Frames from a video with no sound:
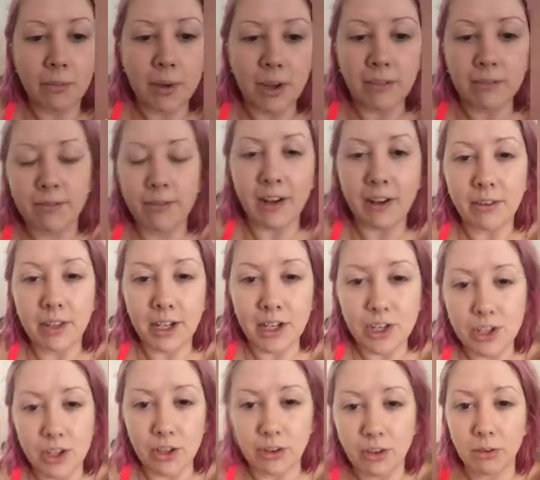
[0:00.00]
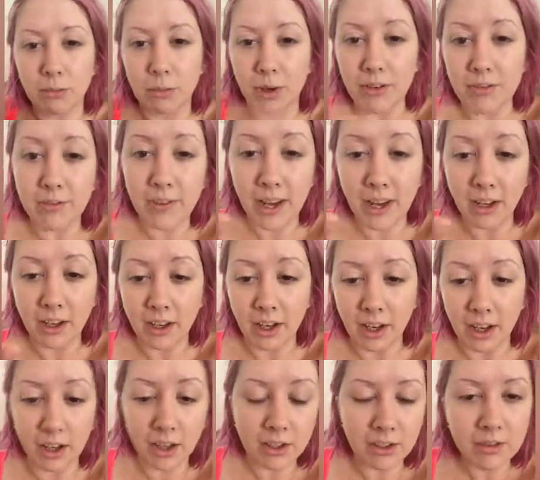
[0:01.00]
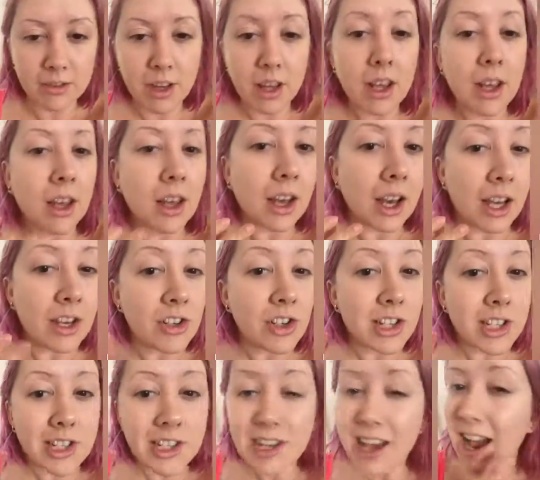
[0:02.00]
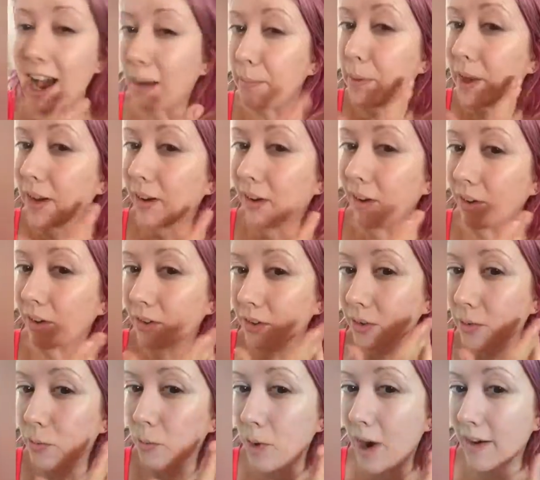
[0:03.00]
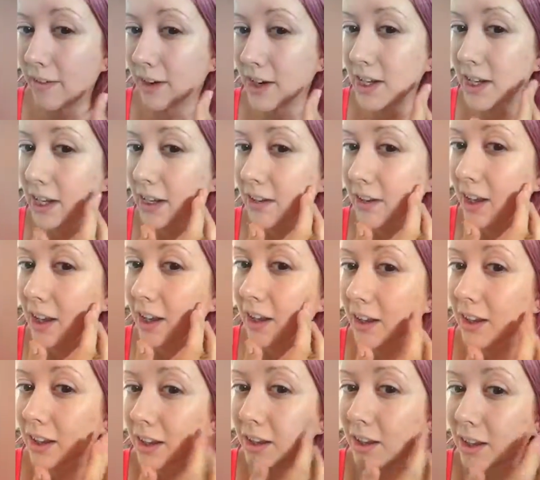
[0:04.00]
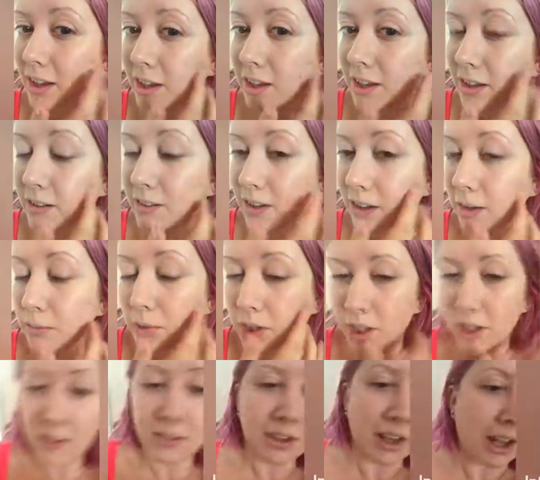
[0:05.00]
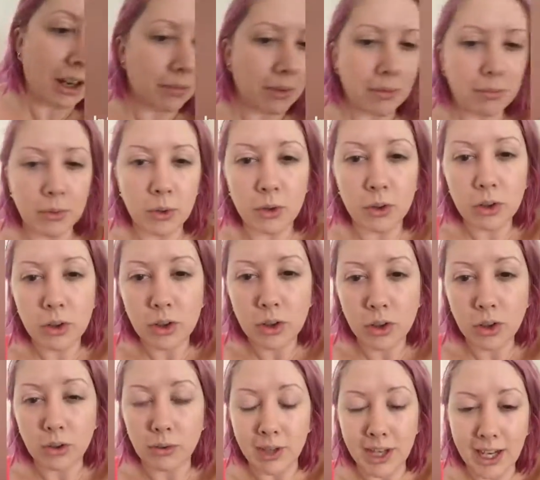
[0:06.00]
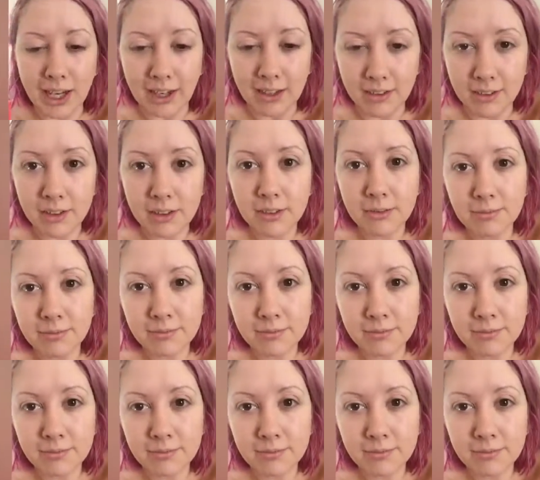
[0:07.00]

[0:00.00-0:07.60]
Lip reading: bit of foundation on my finger and just tap it on where I need it. so I might need to get a little bit more on my hand.